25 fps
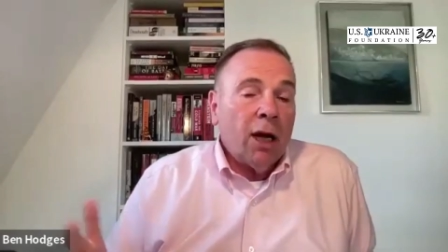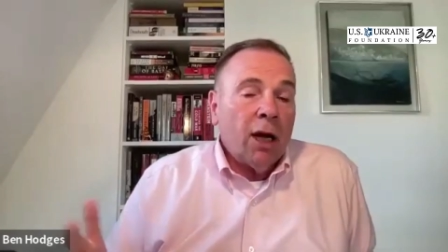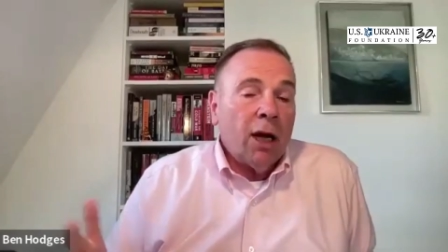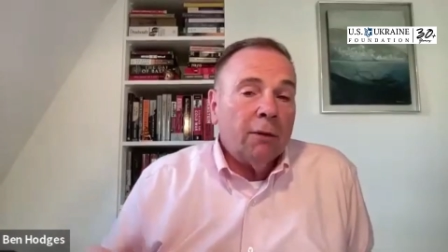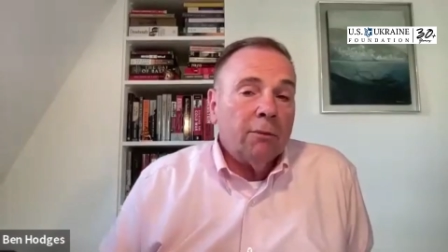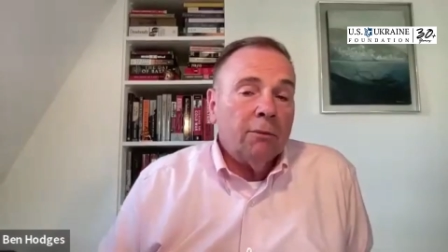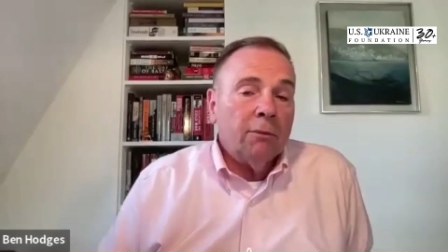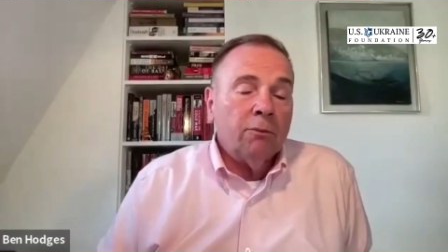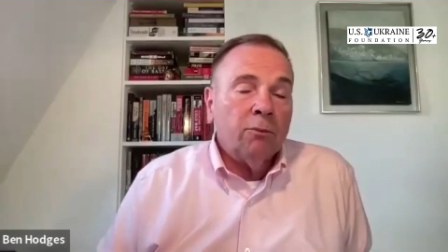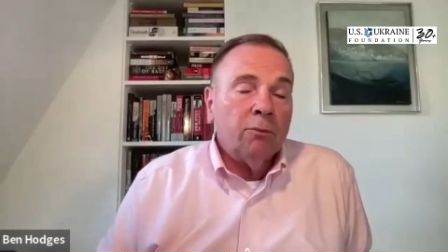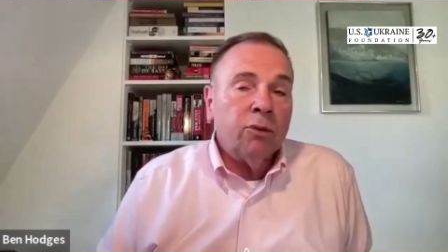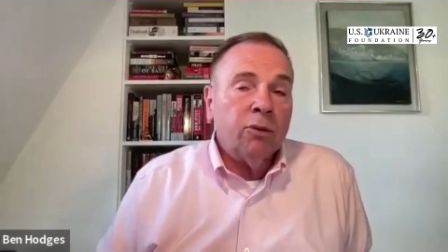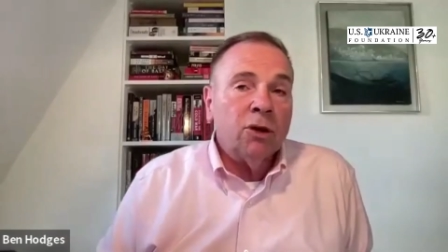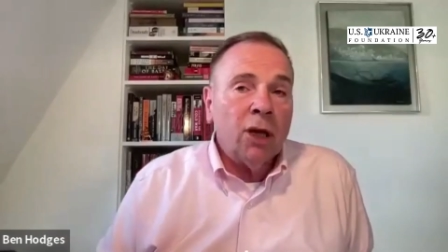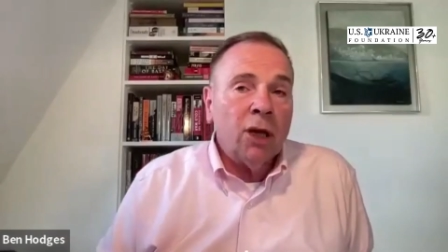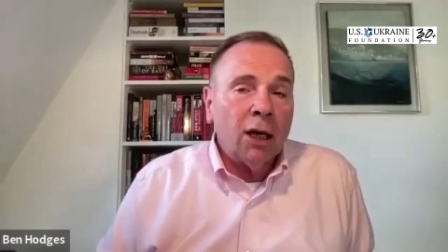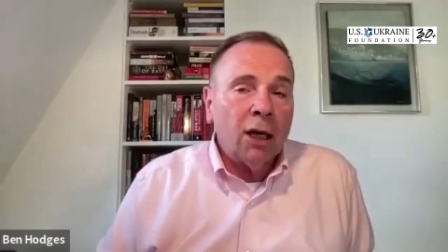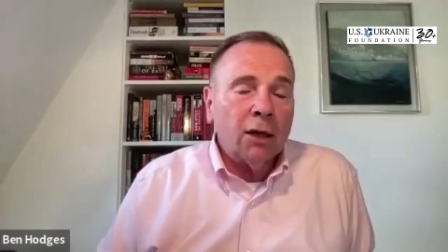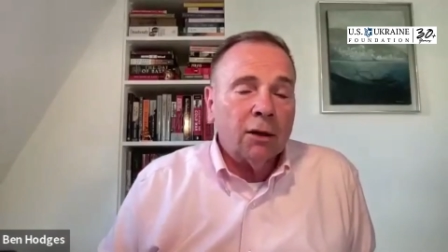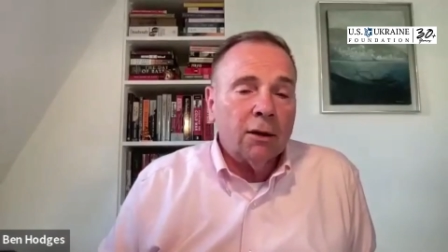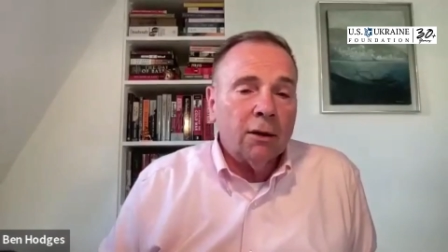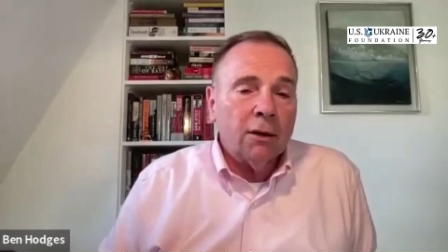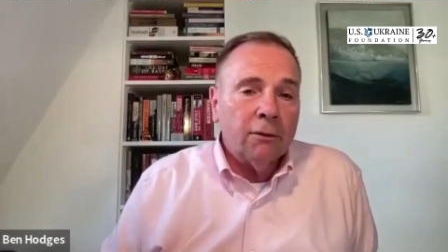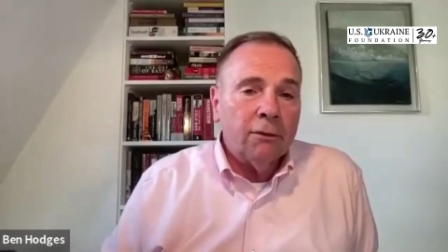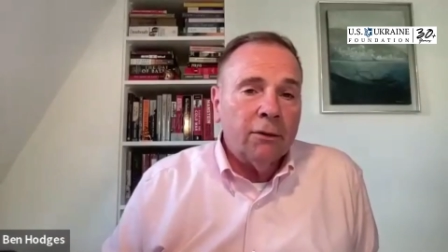not
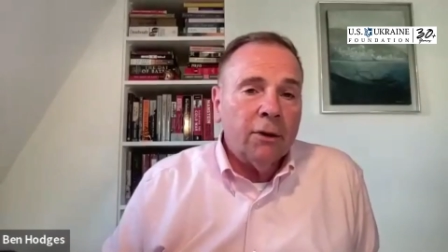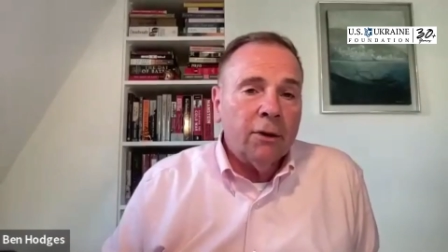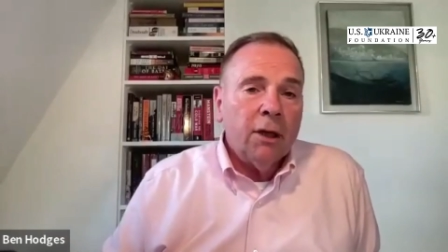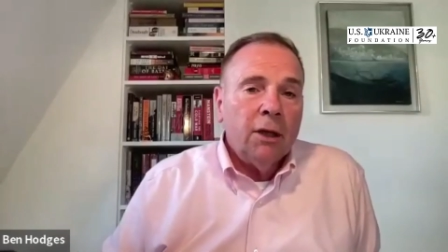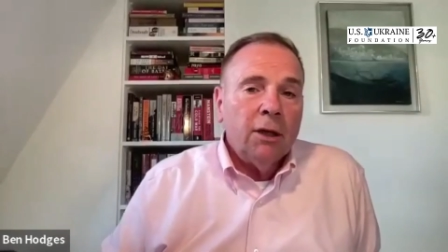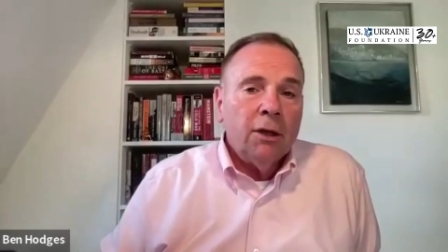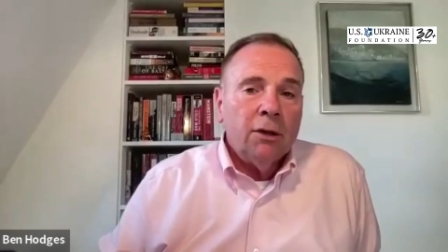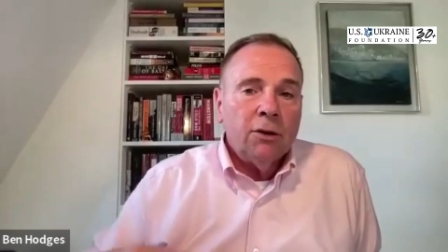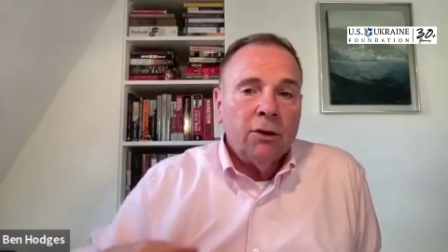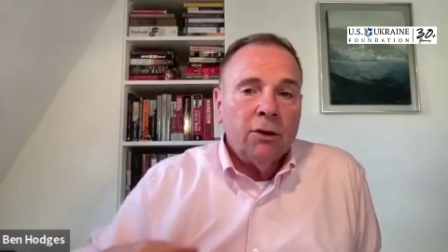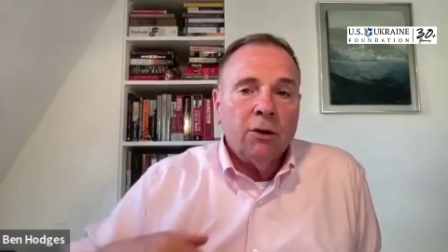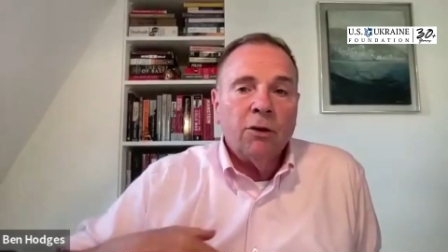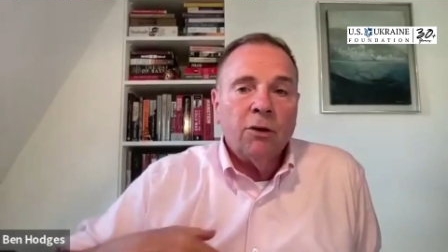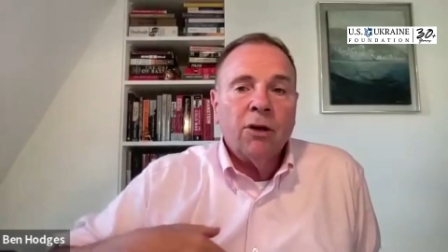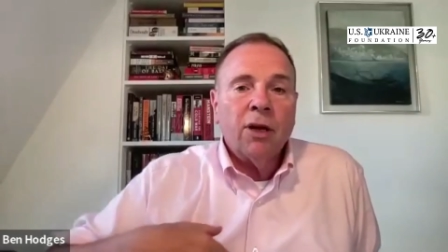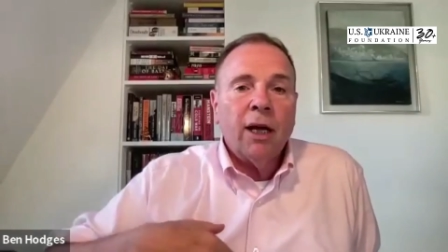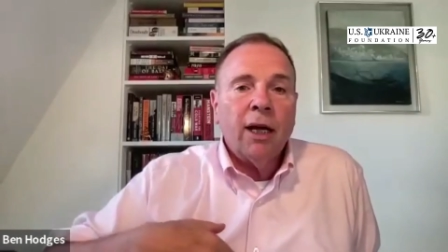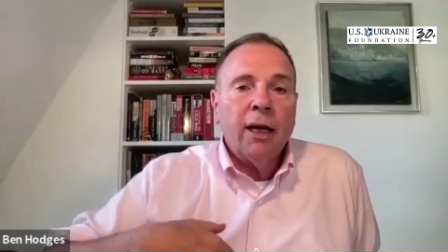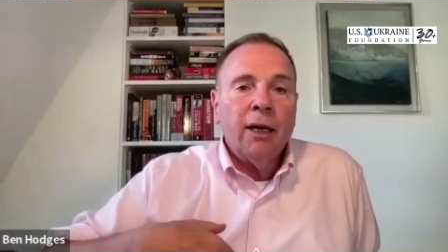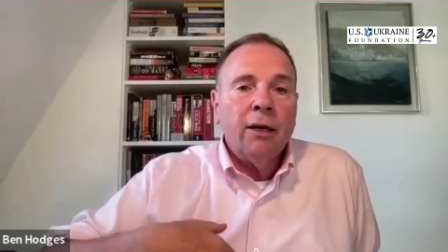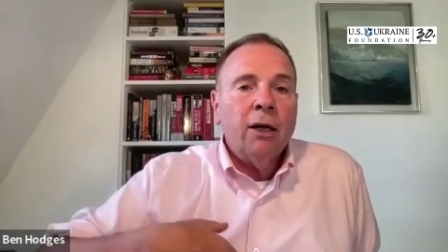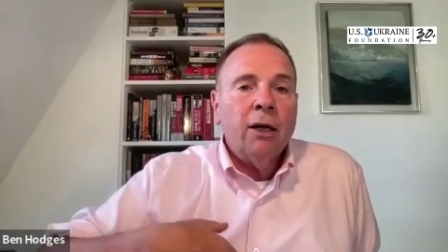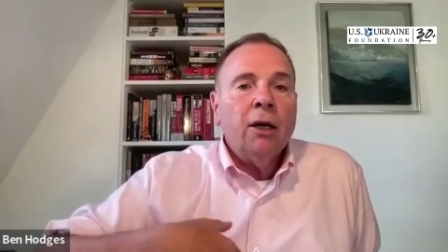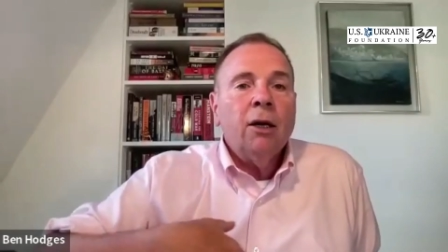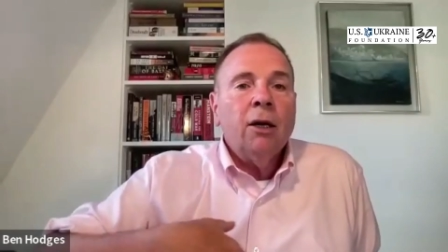productive to
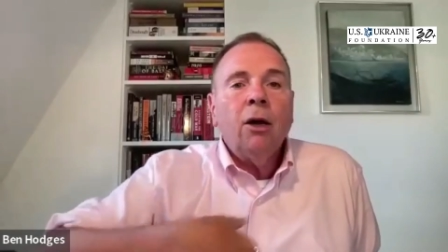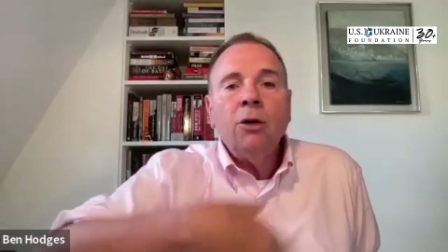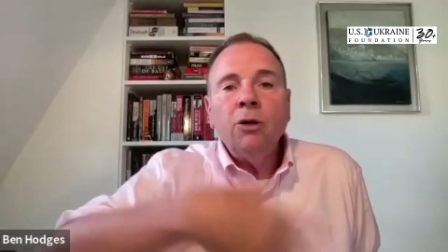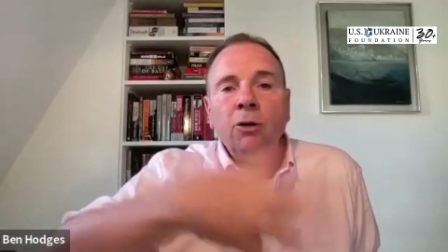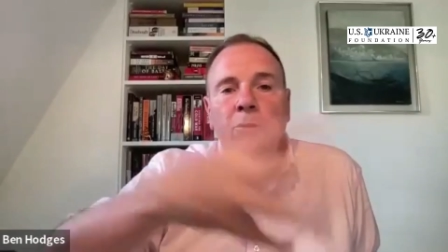say,